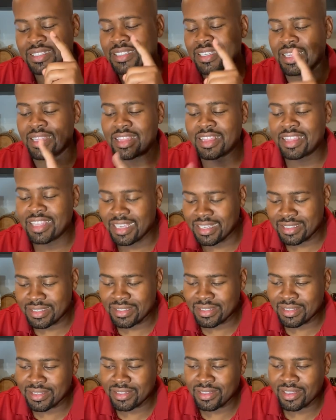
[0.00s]
to
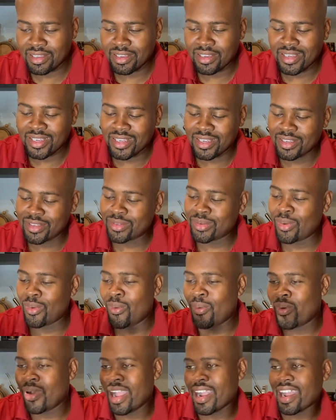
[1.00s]
this.
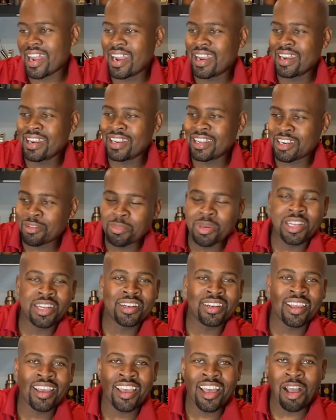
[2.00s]
So I got a little bit in
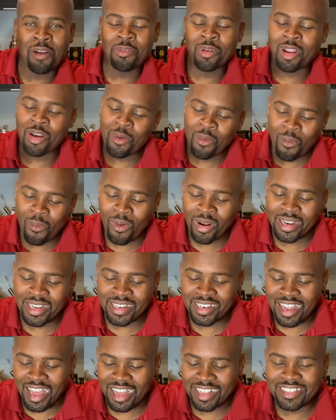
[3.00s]
there. I'm gonna hold
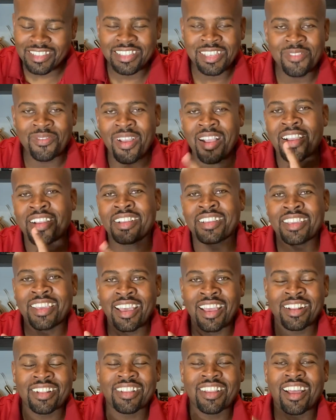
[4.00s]
it and see if I could
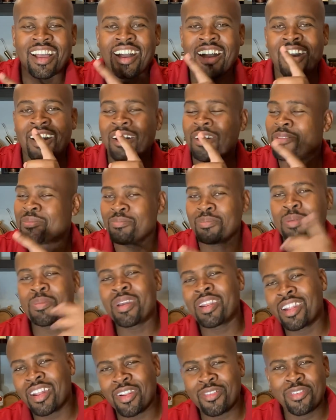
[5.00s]
get maybe
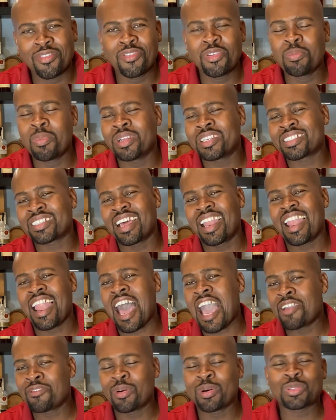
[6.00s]
another review, but just a
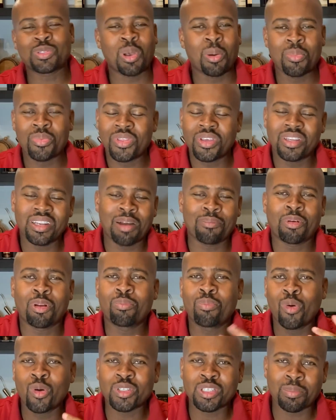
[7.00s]
live or something. I'm gonna
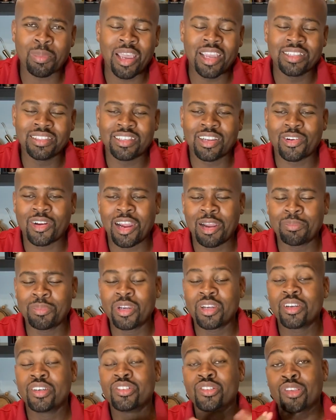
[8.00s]
post on my Instagram.
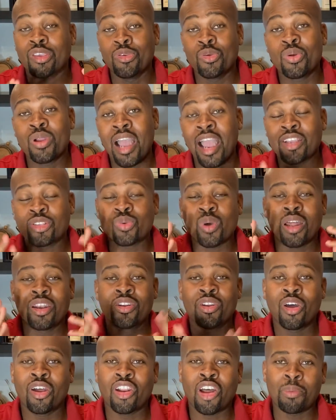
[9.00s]
So you guys who are
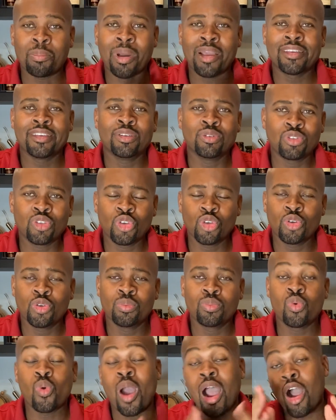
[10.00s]
not on my YouTube,
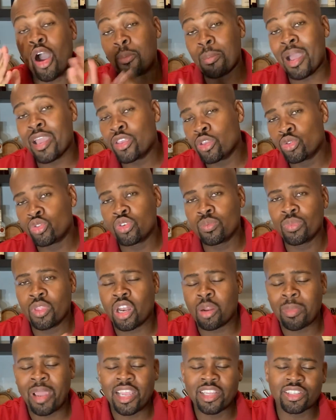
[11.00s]
who are on my YouTube, not
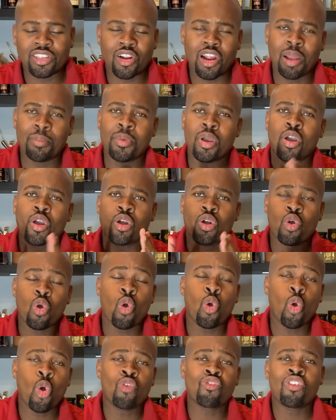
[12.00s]
on my Instagram, go
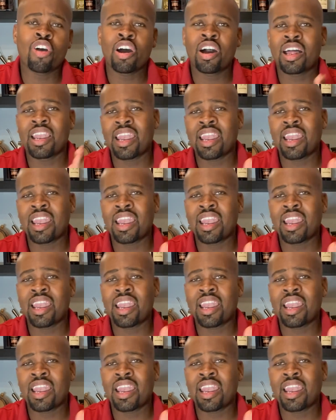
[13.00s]
over,